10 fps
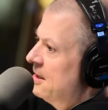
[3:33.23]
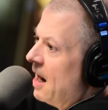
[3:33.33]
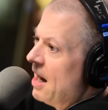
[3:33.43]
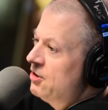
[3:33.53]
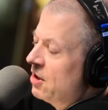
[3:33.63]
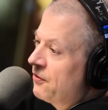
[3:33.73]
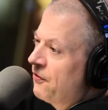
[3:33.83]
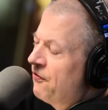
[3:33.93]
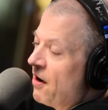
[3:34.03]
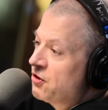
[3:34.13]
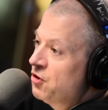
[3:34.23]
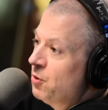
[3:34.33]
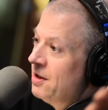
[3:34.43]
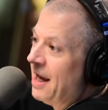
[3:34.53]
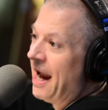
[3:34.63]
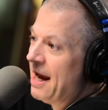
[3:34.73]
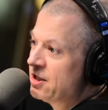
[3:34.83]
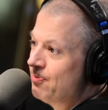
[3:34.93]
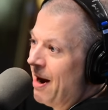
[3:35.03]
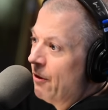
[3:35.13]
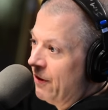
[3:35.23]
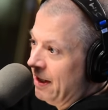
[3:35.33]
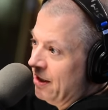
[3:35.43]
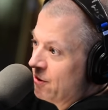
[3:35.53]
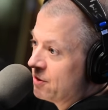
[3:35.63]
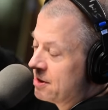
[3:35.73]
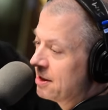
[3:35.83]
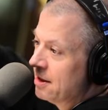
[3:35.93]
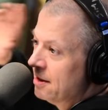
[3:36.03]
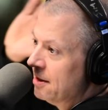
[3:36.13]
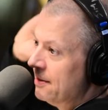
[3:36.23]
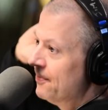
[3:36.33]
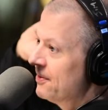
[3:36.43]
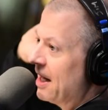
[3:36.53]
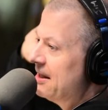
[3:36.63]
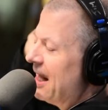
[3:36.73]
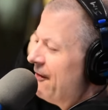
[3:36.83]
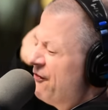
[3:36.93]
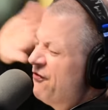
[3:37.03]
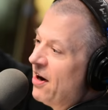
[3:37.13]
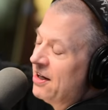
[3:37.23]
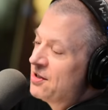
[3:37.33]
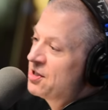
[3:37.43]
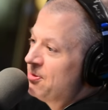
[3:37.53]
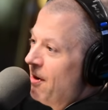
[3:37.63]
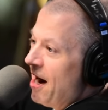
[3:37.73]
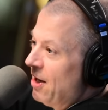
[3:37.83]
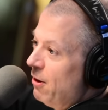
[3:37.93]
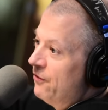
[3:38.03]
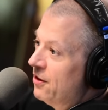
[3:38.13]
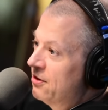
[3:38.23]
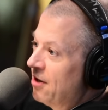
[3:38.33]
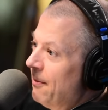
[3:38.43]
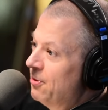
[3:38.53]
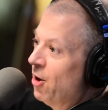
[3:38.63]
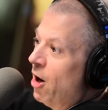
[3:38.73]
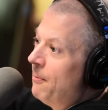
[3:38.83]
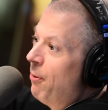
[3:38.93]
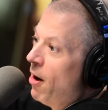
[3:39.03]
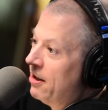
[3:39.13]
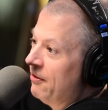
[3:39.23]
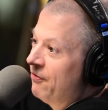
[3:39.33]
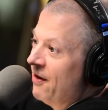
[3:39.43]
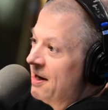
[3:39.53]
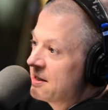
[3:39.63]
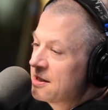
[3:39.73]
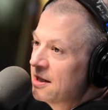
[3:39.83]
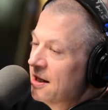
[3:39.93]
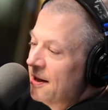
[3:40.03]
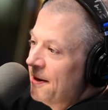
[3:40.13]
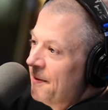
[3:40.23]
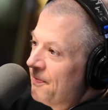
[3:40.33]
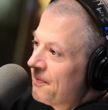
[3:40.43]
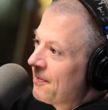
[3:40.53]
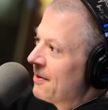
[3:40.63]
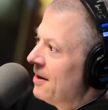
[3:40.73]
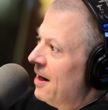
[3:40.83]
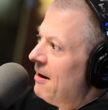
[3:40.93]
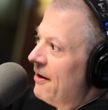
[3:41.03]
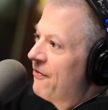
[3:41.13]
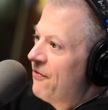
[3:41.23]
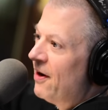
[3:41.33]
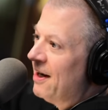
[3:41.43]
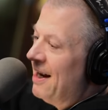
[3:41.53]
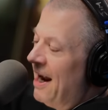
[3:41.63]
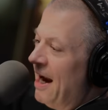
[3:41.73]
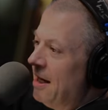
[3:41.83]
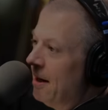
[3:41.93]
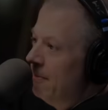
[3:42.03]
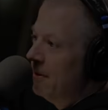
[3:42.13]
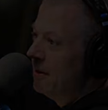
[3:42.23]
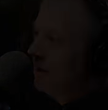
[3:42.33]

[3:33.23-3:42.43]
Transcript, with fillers: God just fucked you in the ass, mouth, and ears. Get that fucking smile off your dumb car parking face. Oh, I fucking hate him.